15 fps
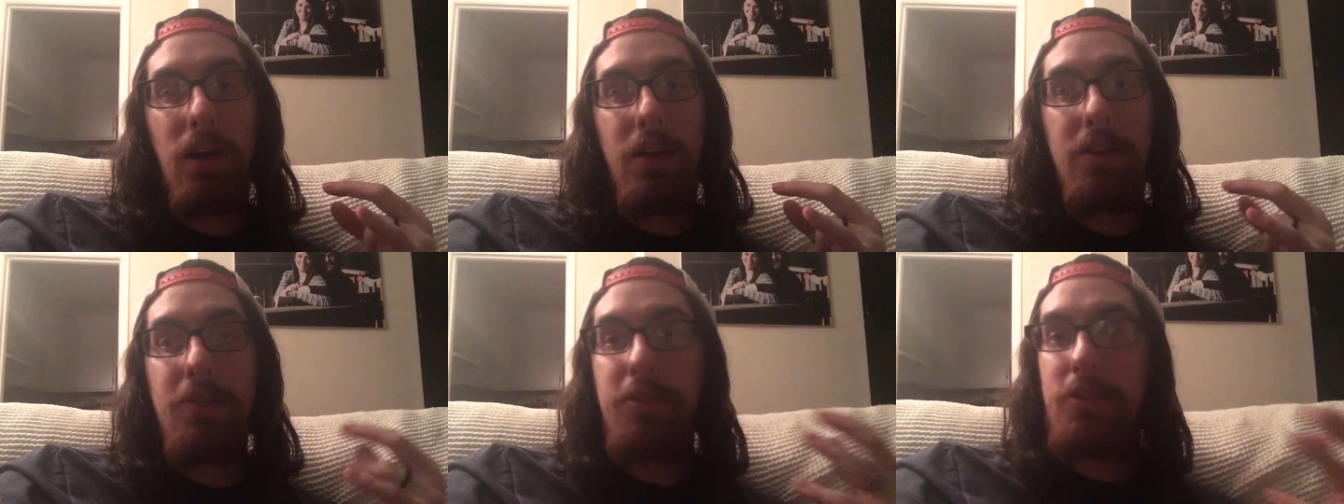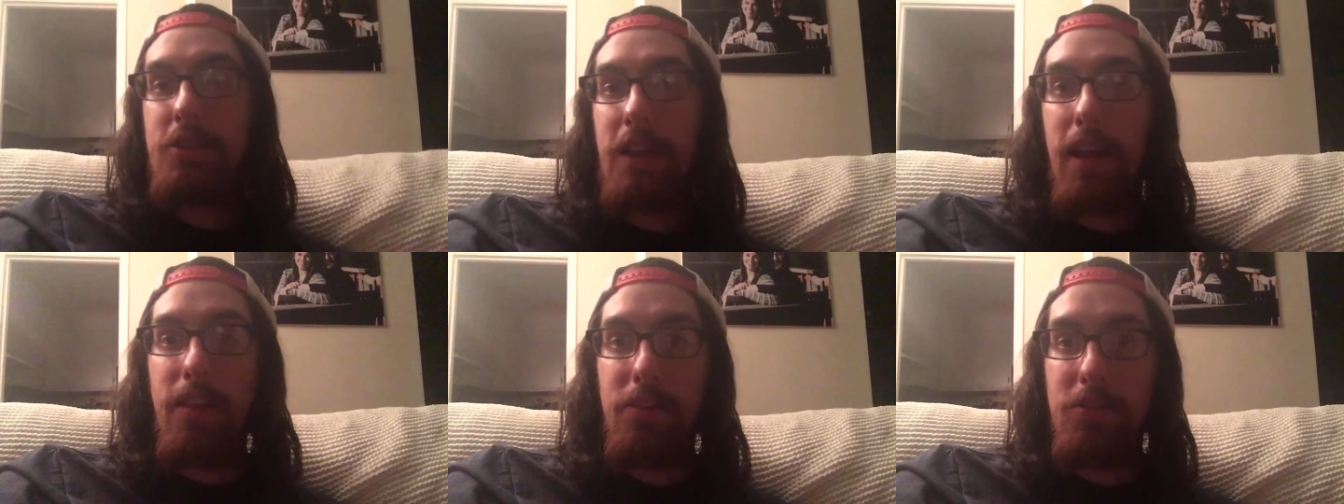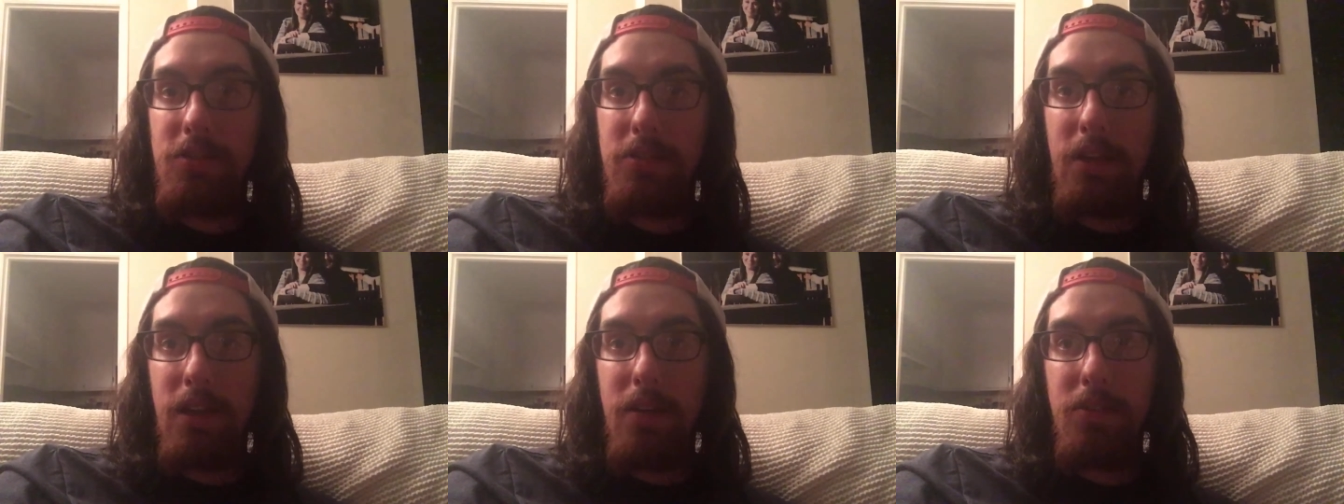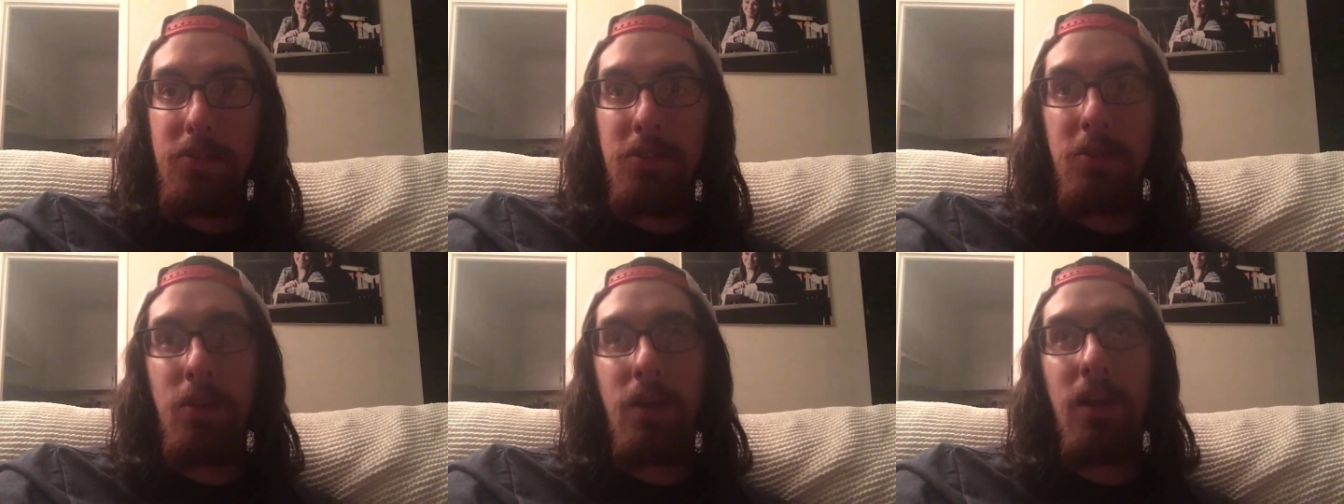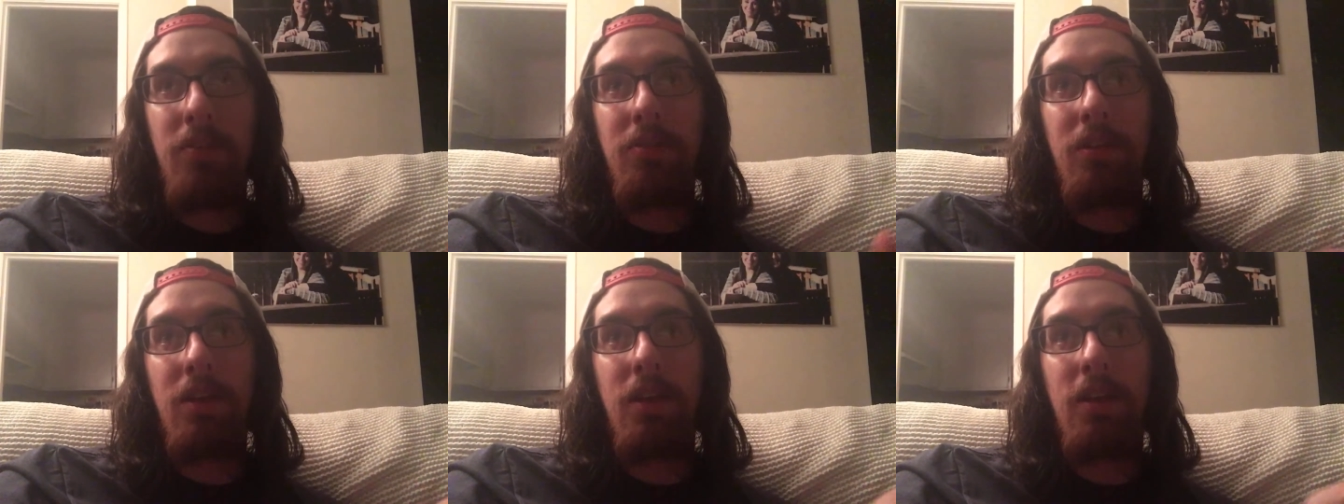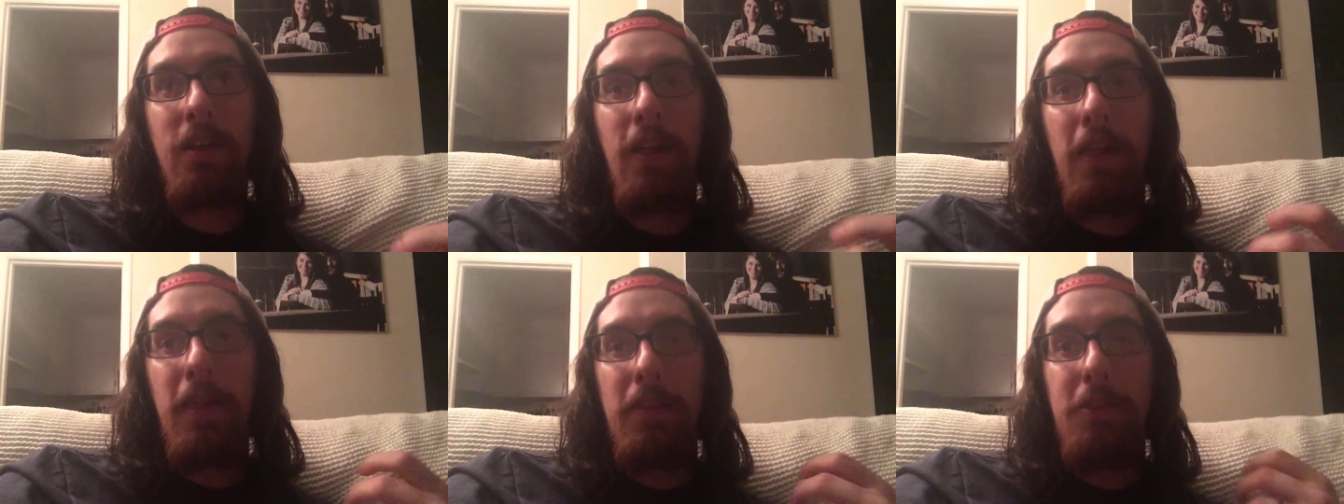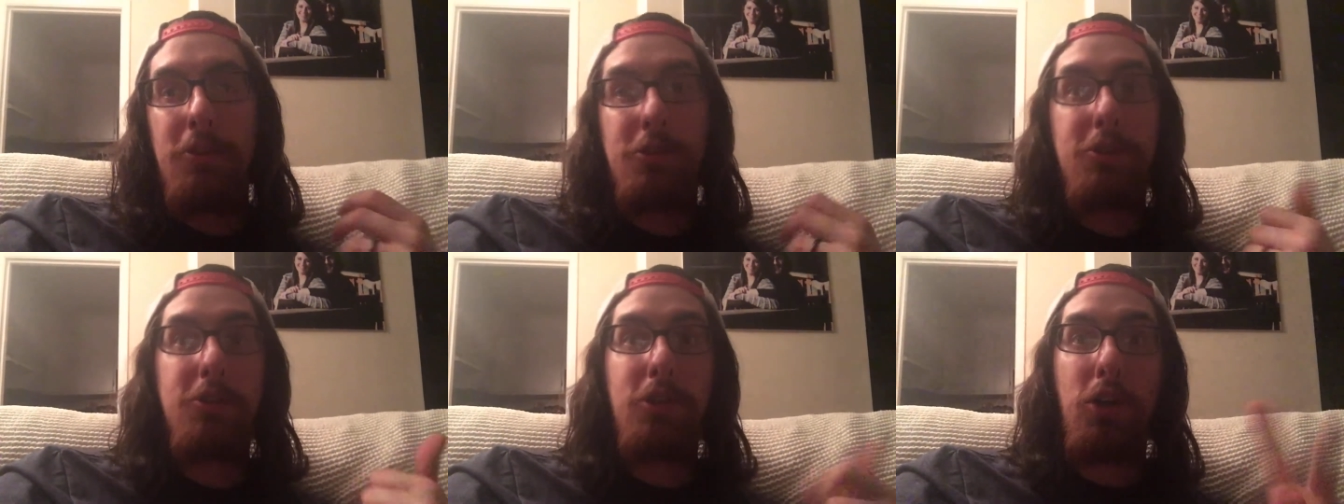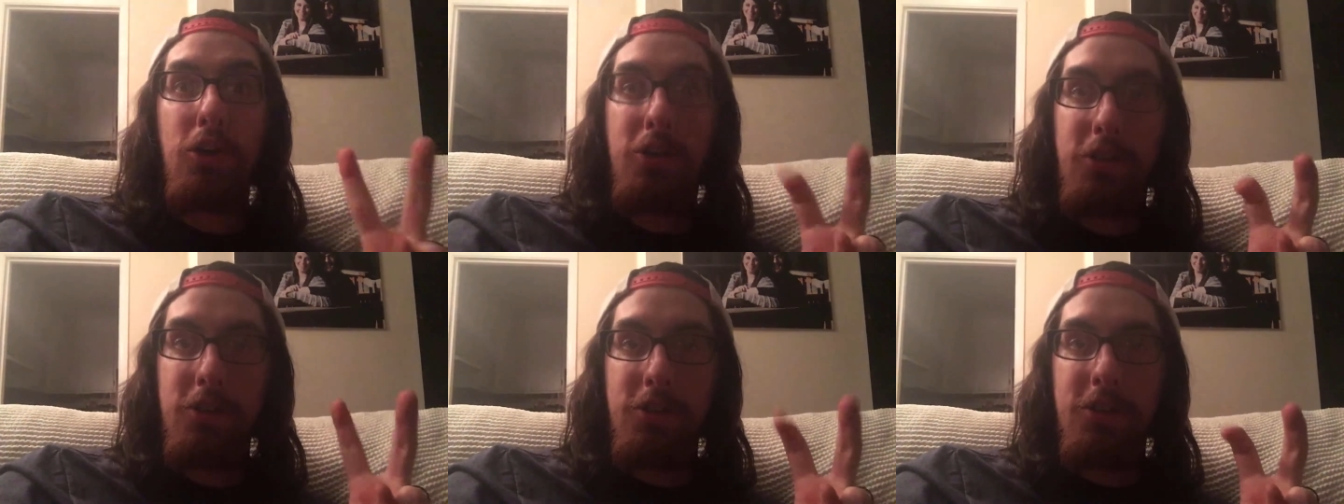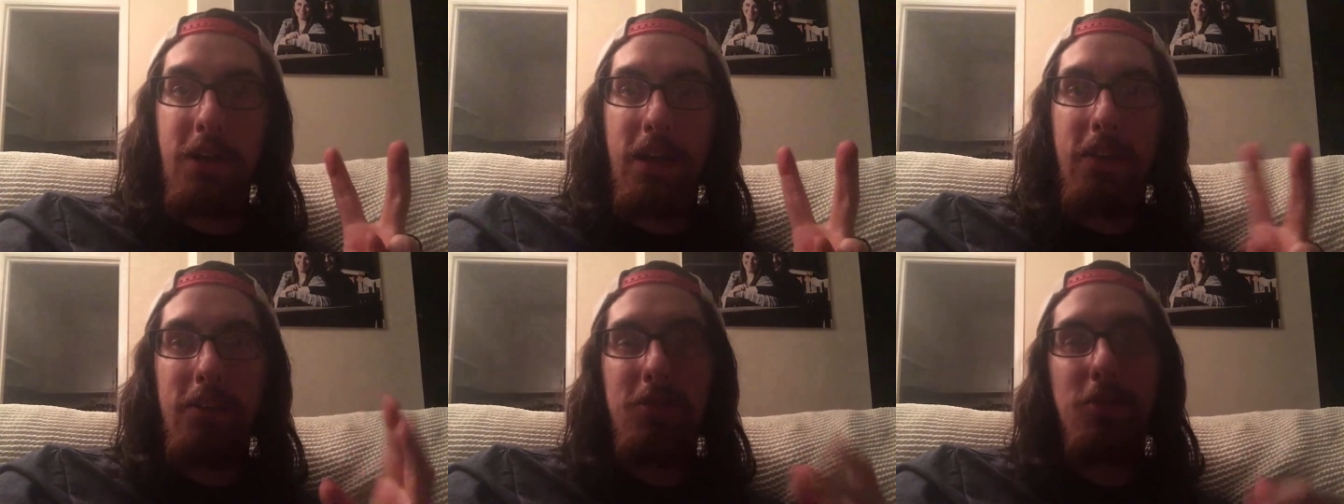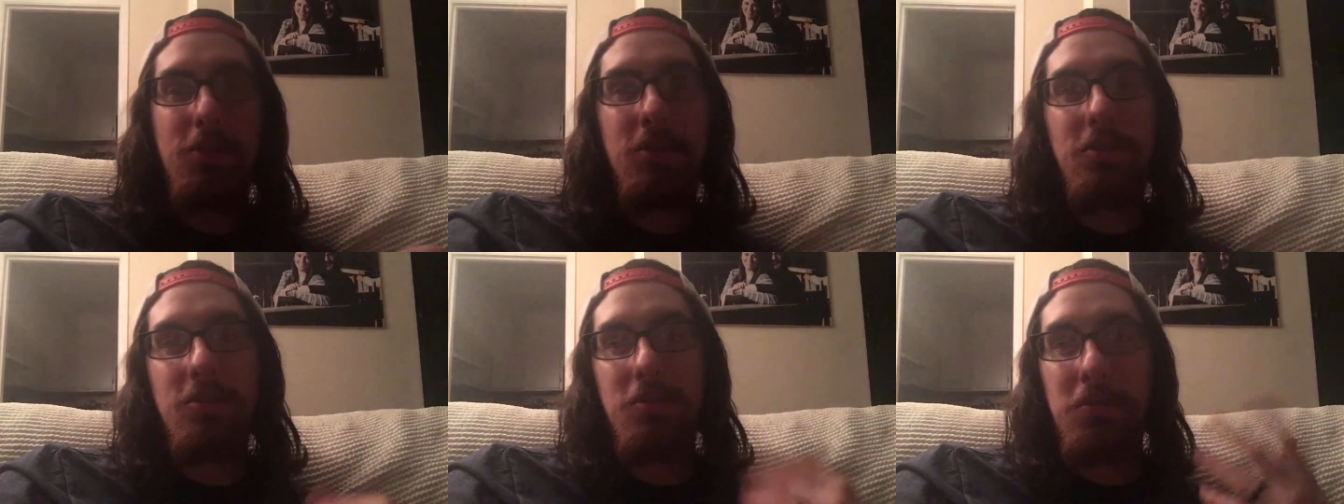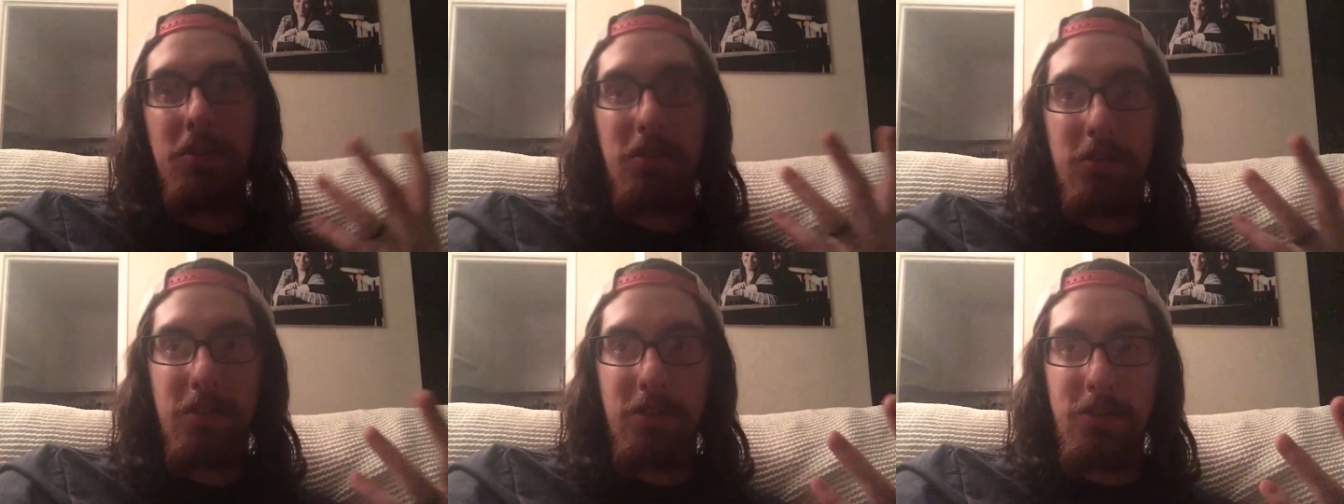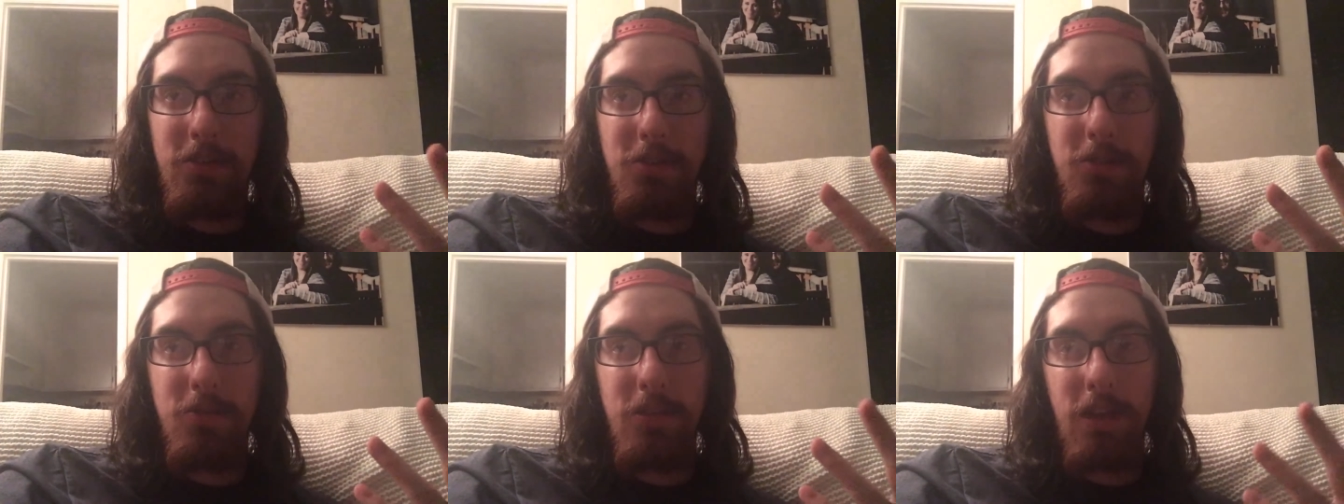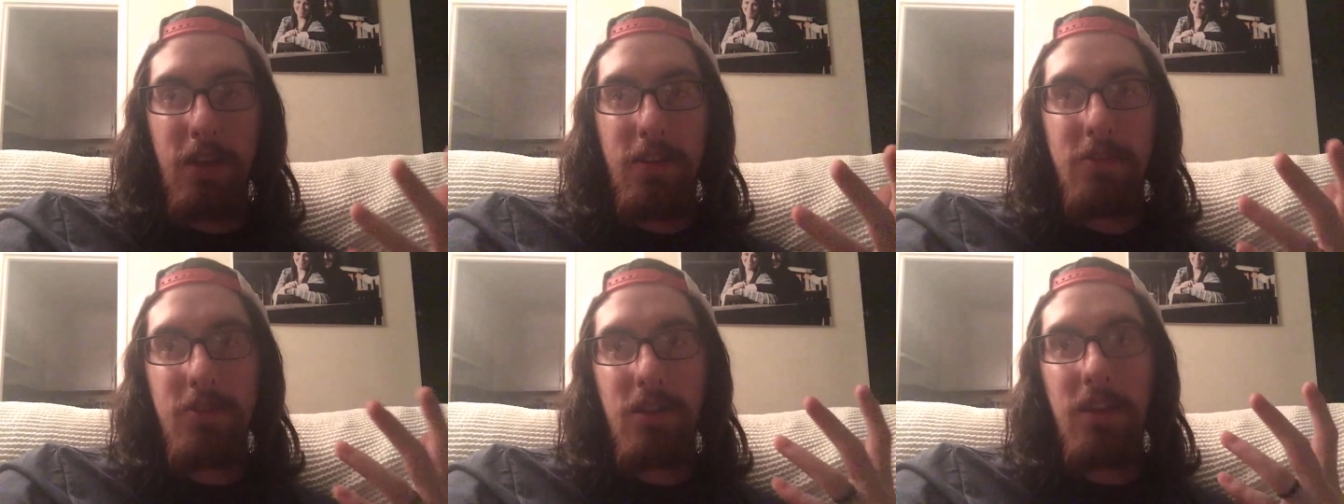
different challenges now. So you have like your starter challenge, which used to be your tier 2 challenge.